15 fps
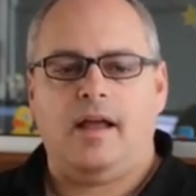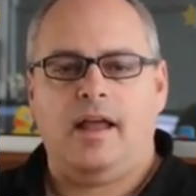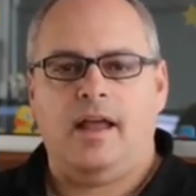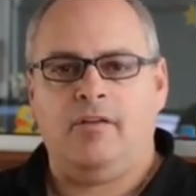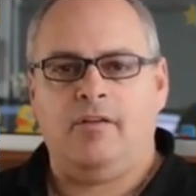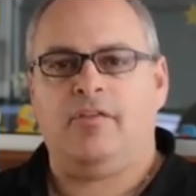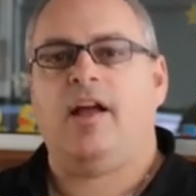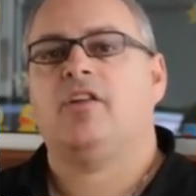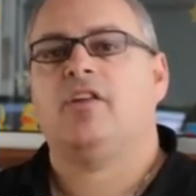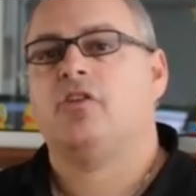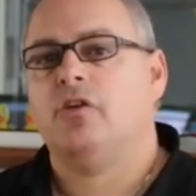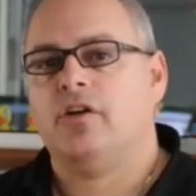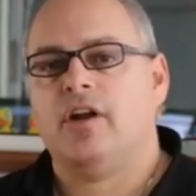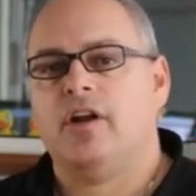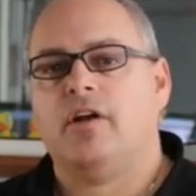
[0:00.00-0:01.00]
If that's
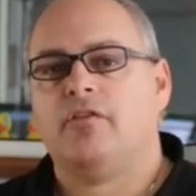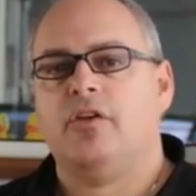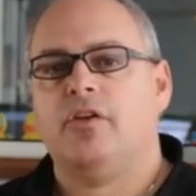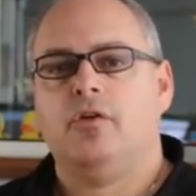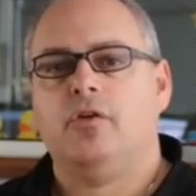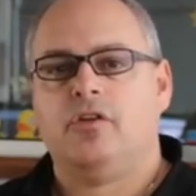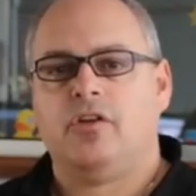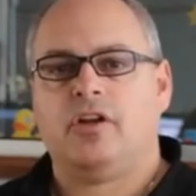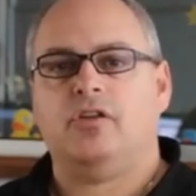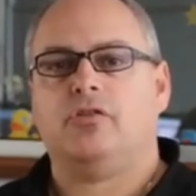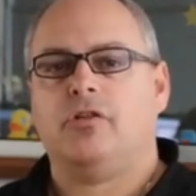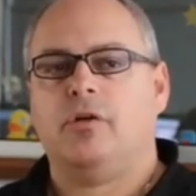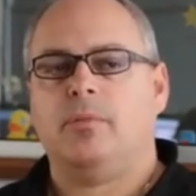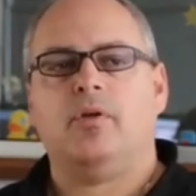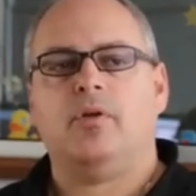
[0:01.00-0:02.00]
good enough for you to
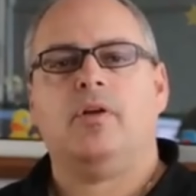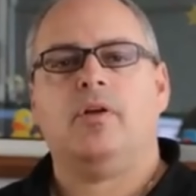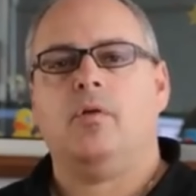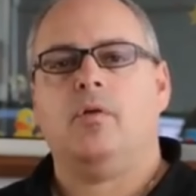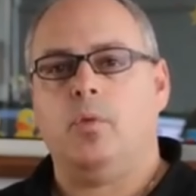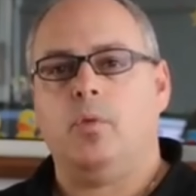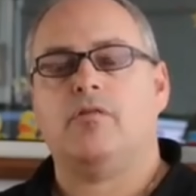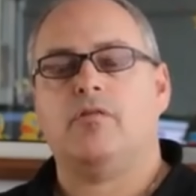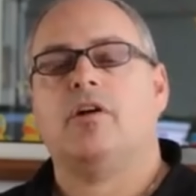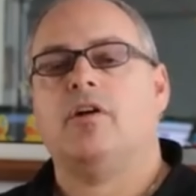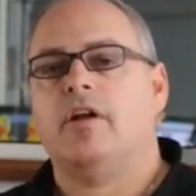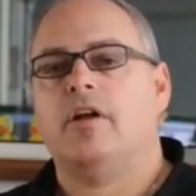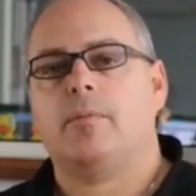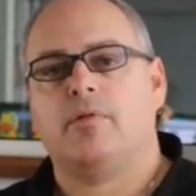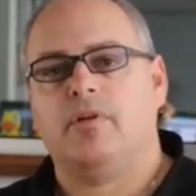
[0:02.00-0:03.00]
contribute, we
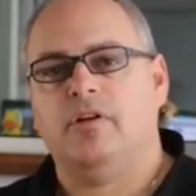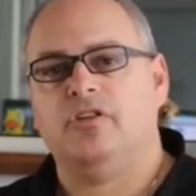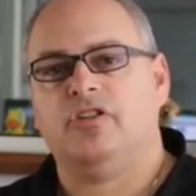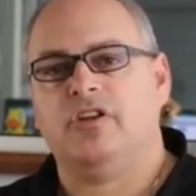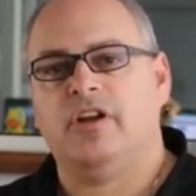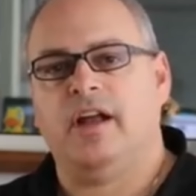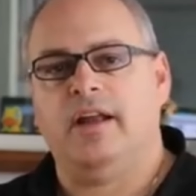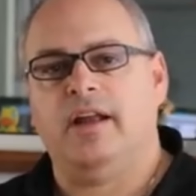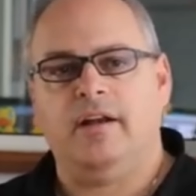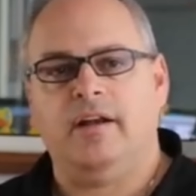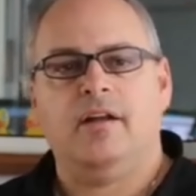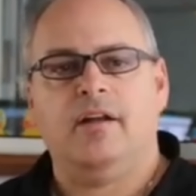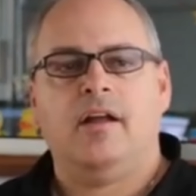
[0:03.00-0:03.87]
really appreciate it.